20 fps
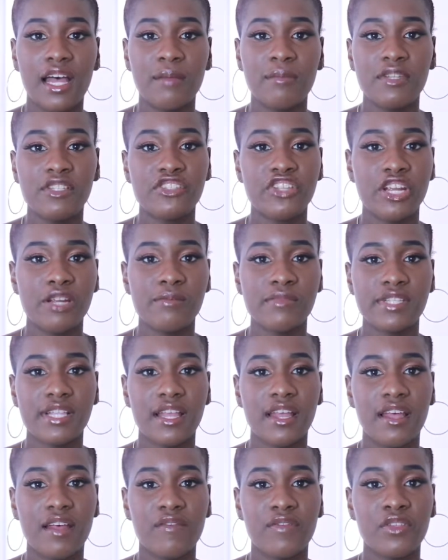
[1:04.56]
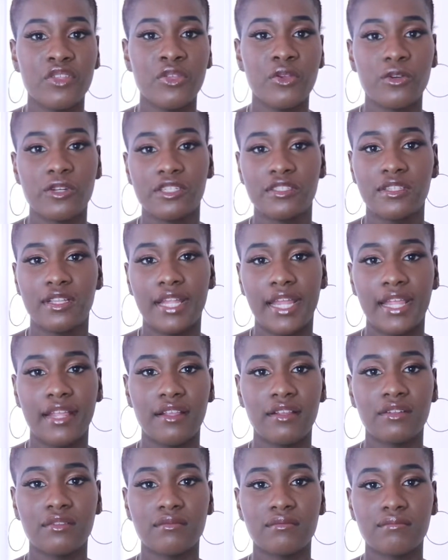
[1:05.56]
in terms of your
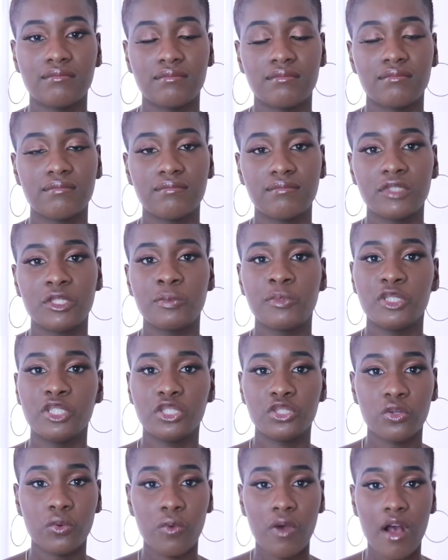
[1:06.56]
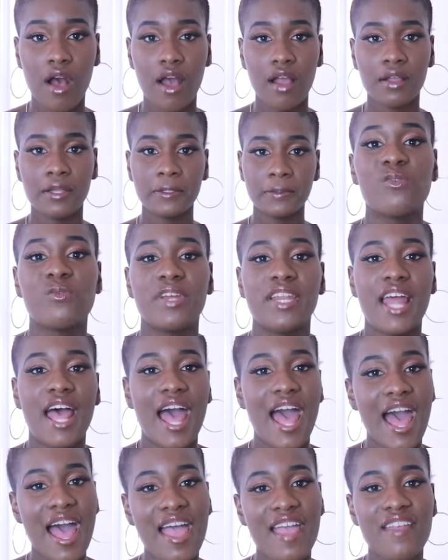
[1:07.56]
spiritual walk. When
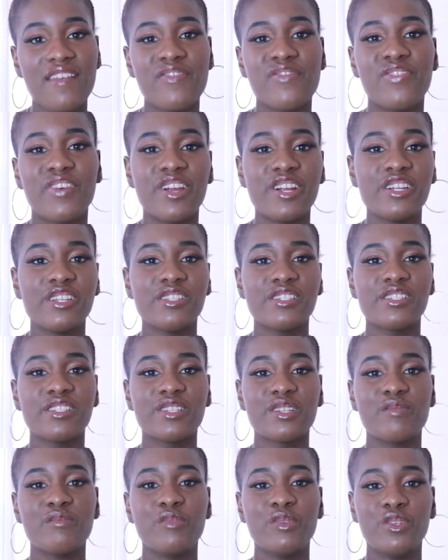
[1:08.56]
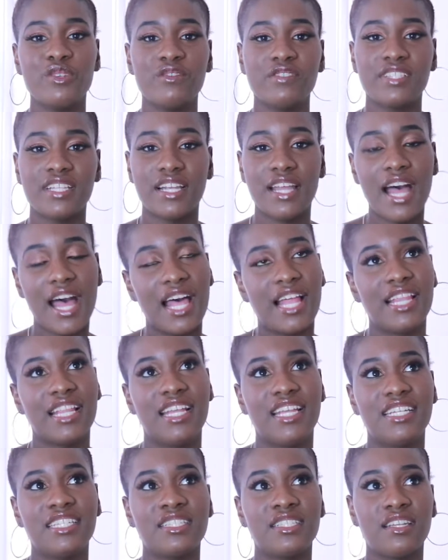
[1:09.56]
I first moved to
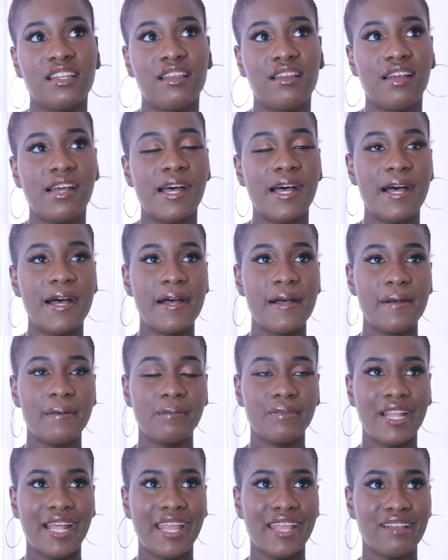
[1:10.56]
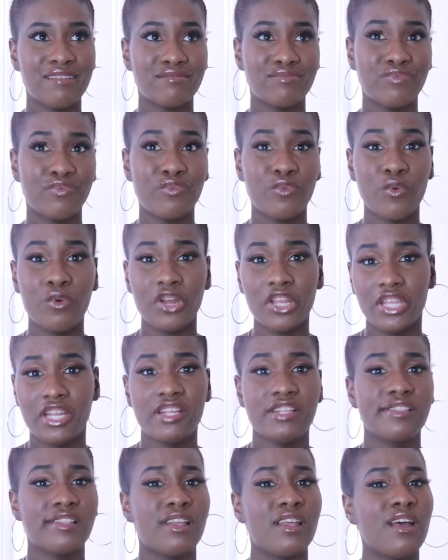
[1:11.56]
college, like 4
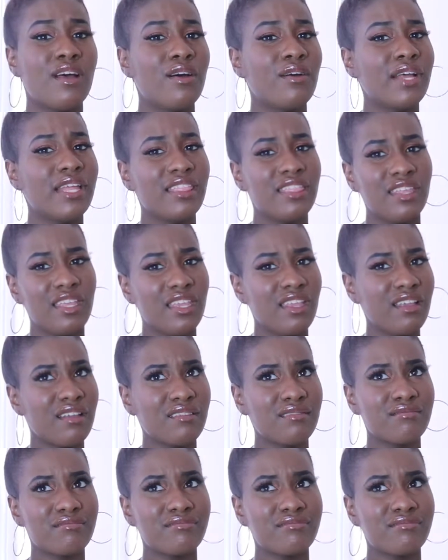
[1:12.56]
years ago, I think,